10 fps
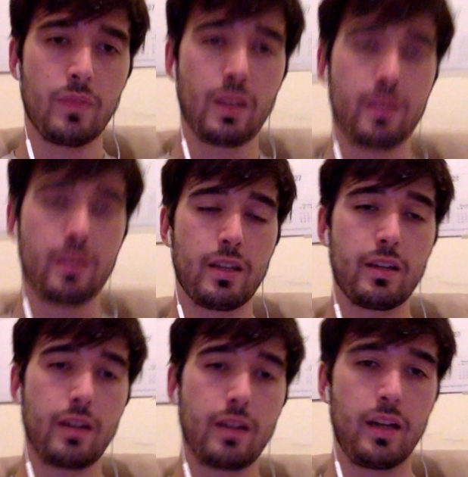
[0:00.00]

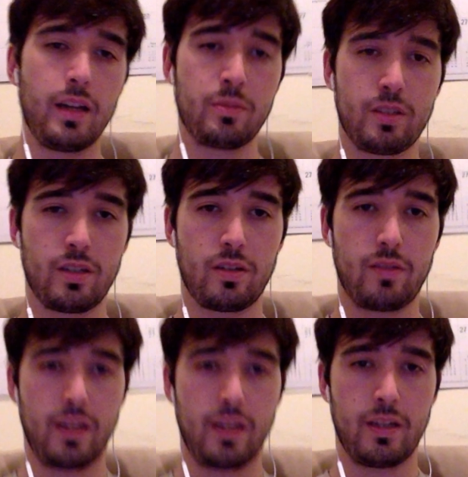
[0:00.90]
the items in the
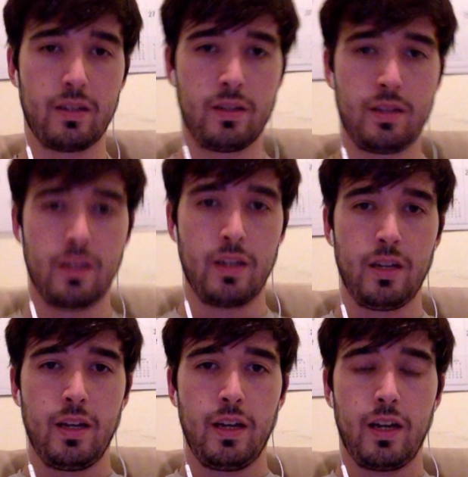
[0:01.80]
array,
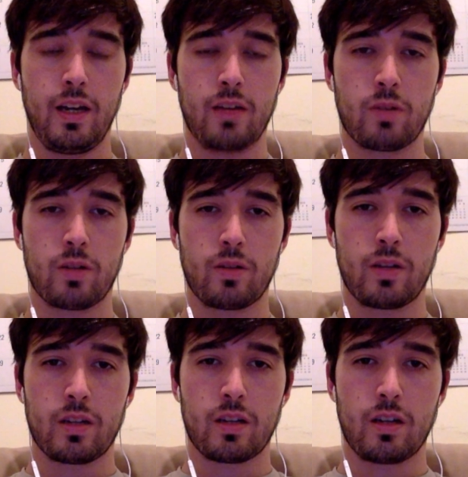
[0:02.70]
and we're going
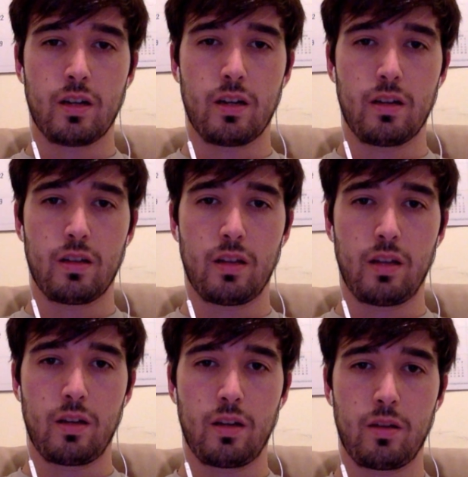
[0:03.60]
to call
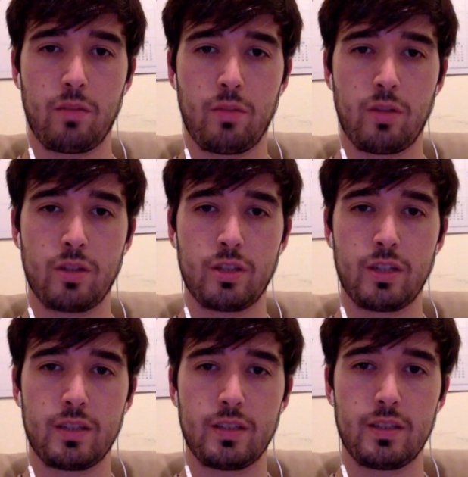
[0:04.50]
merge
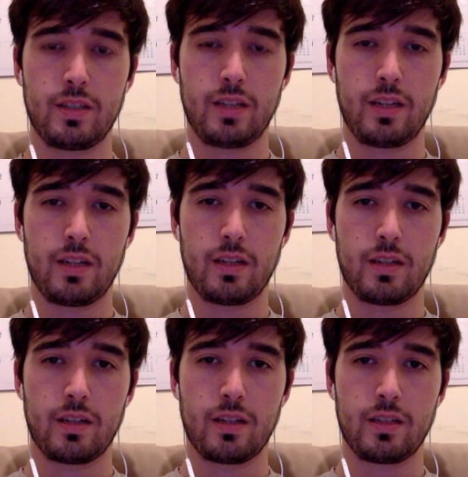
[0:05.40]
nested data
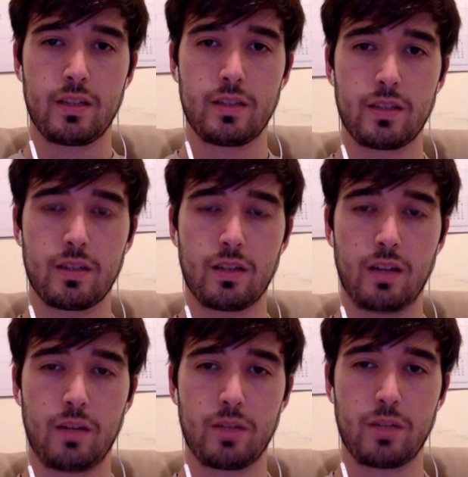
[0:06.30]
into single
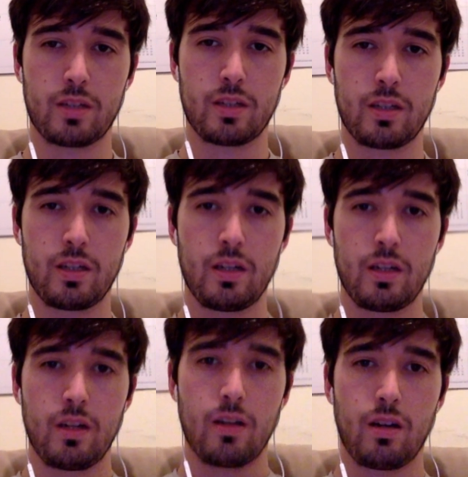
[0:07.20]
object
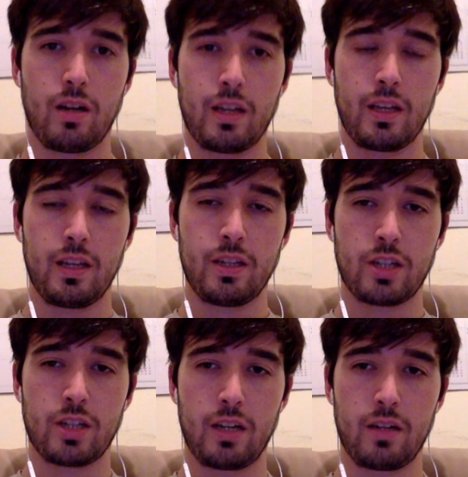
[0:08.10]
on each
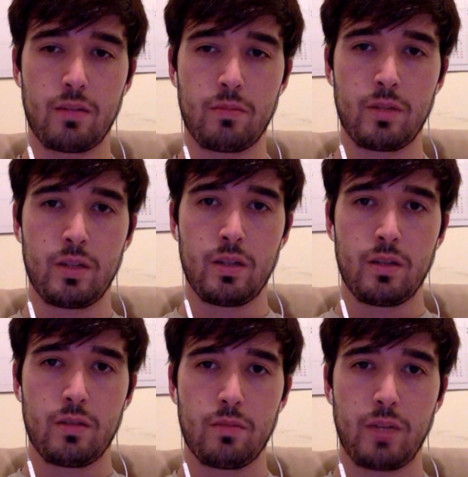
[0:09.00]
item,
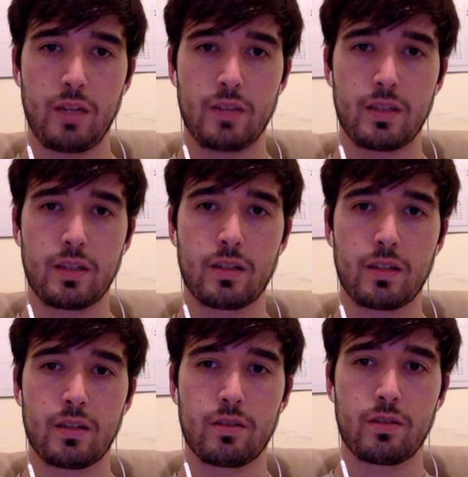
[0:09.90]
passing
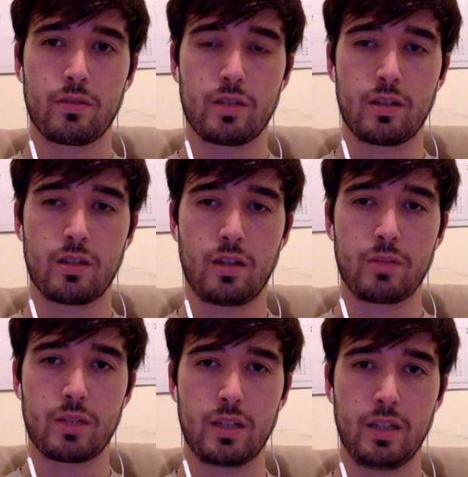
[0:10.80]
the return
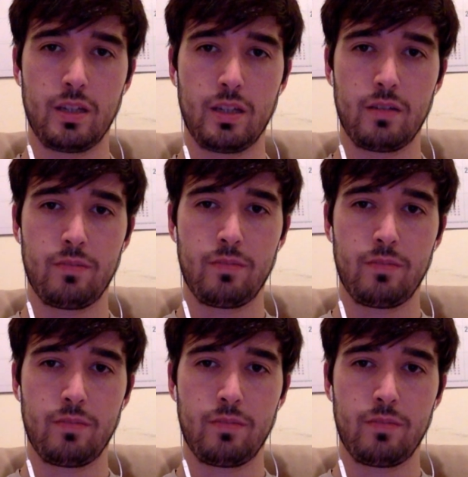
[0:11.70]
object in.